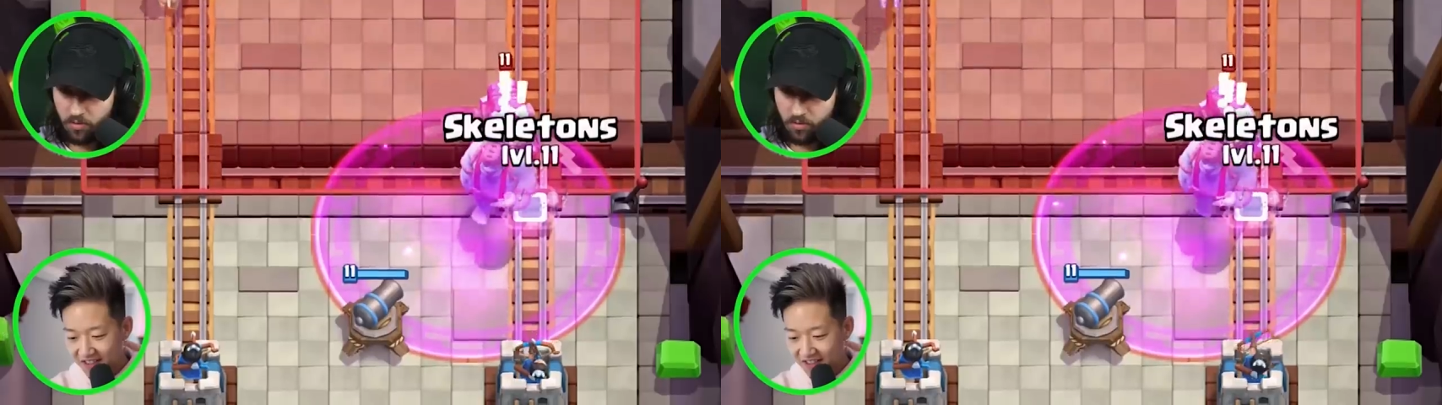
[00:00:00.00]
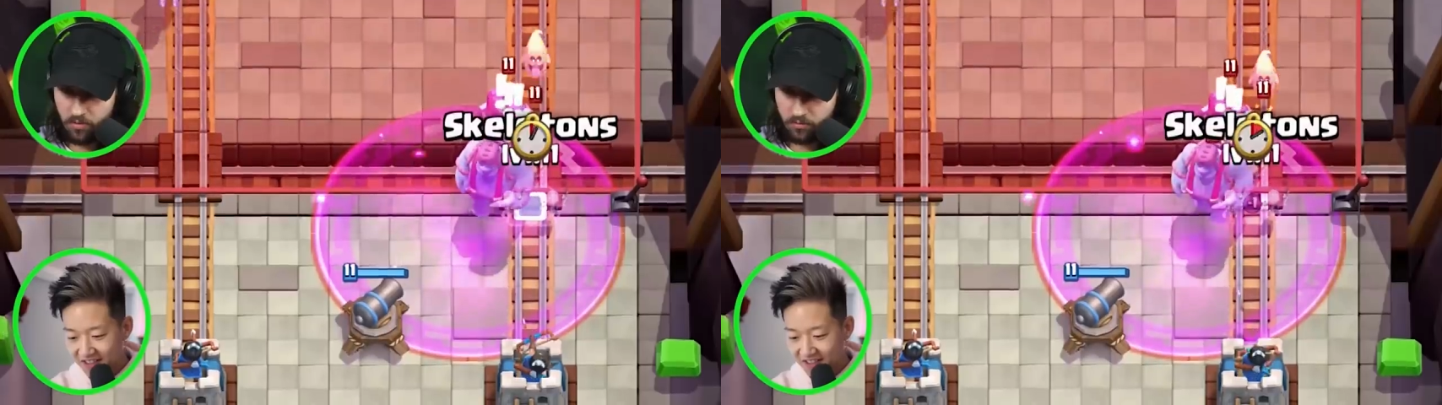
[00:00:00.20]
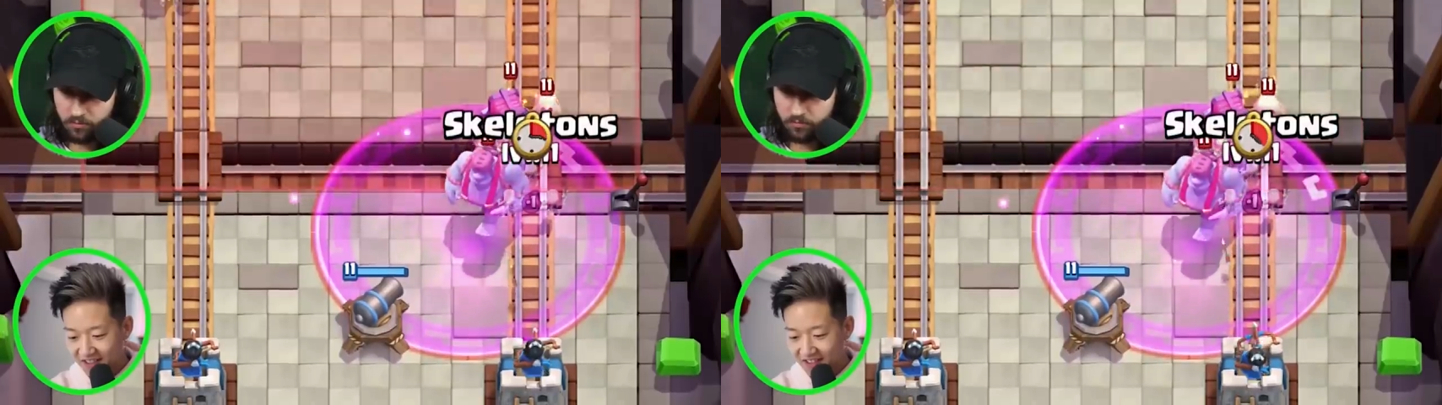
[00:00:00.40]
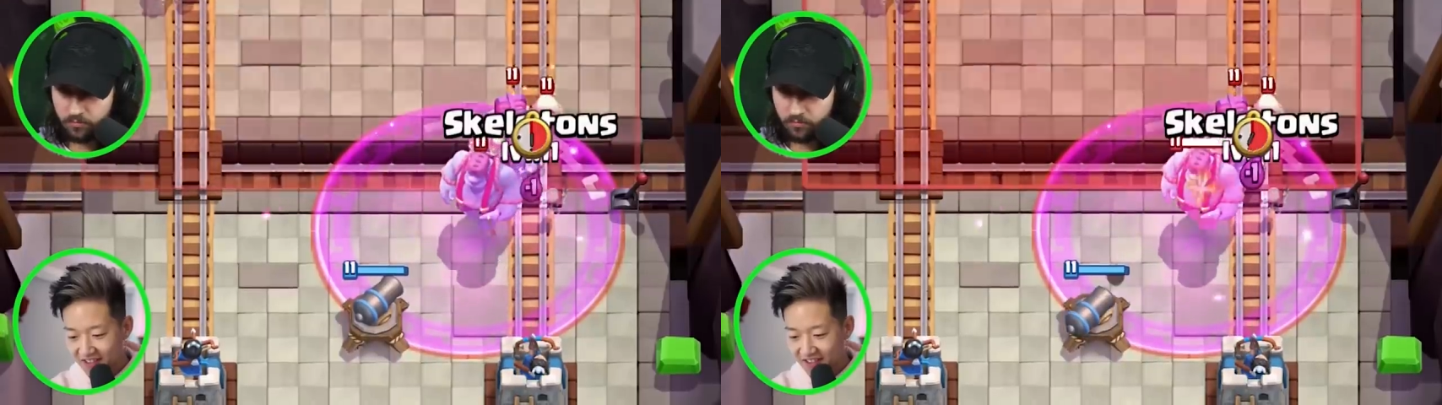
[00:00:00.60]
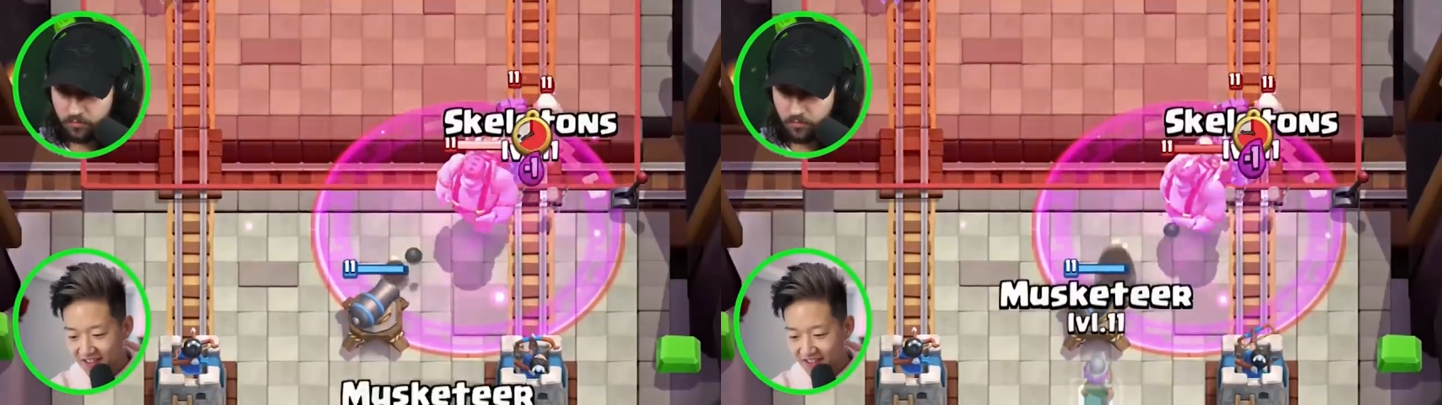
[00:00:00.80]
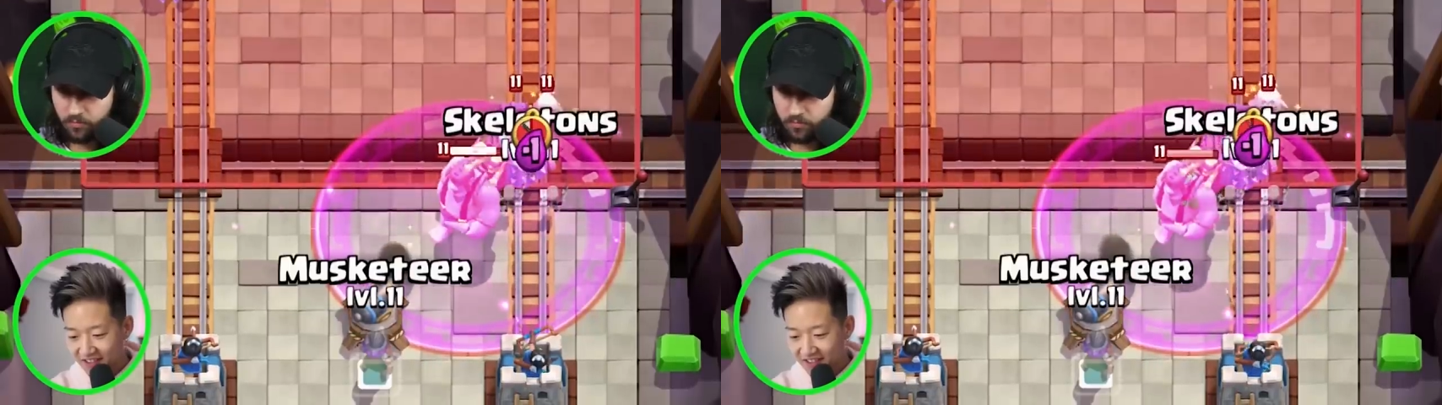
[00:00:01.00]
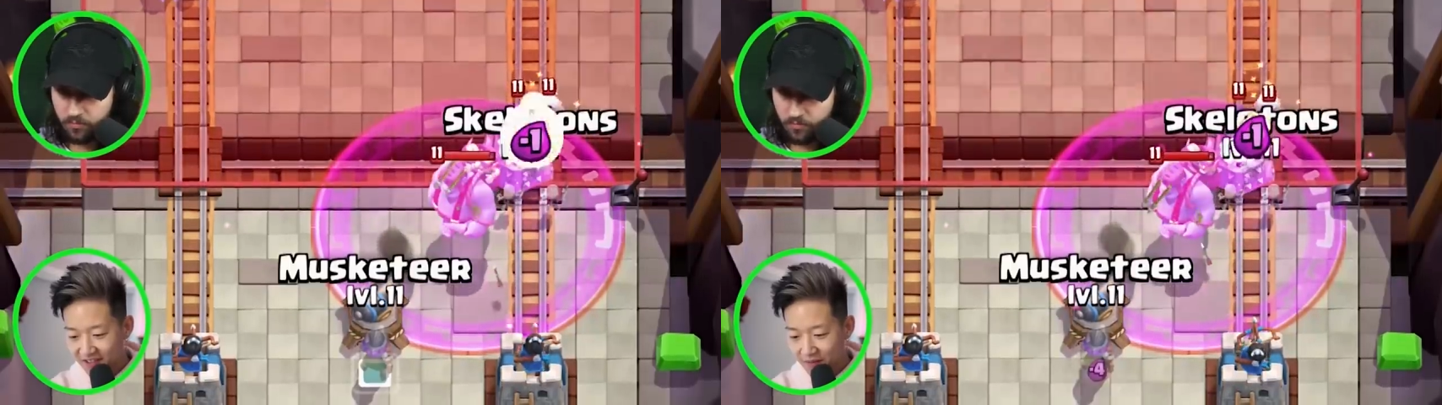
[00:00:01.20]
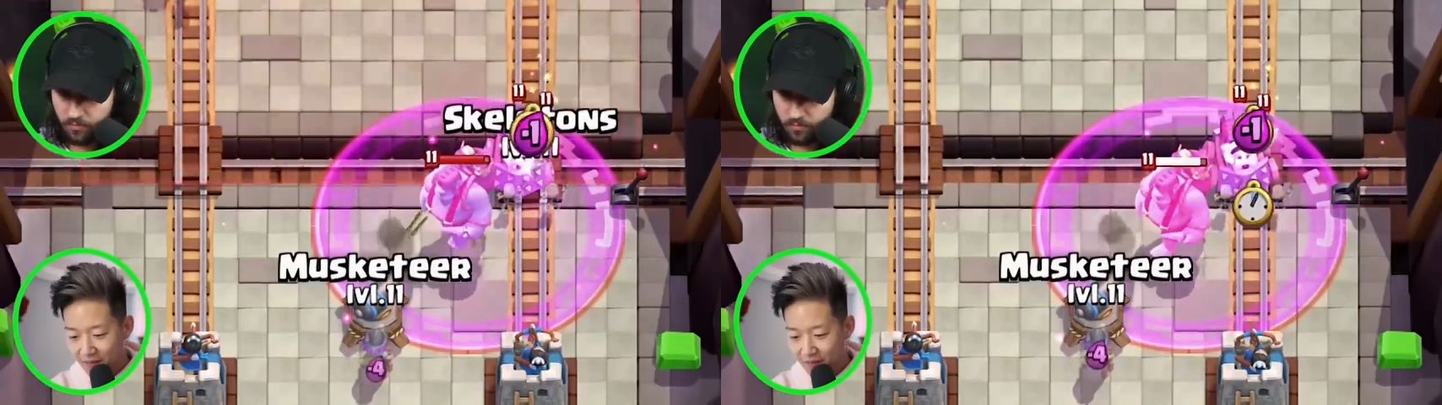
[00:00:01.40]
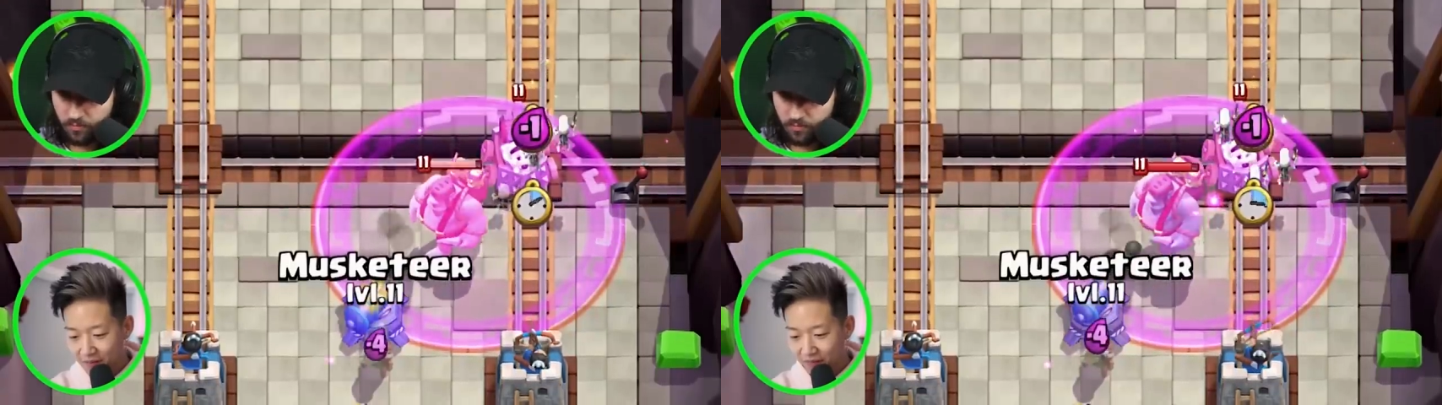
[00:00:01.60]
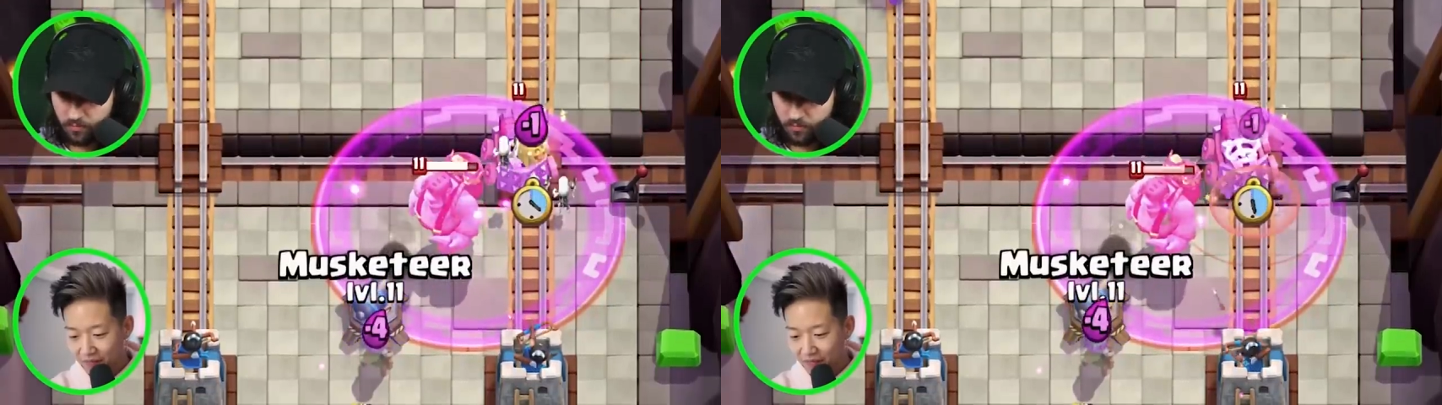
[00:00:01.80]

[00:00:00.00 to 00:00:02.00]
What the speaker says: [no speech]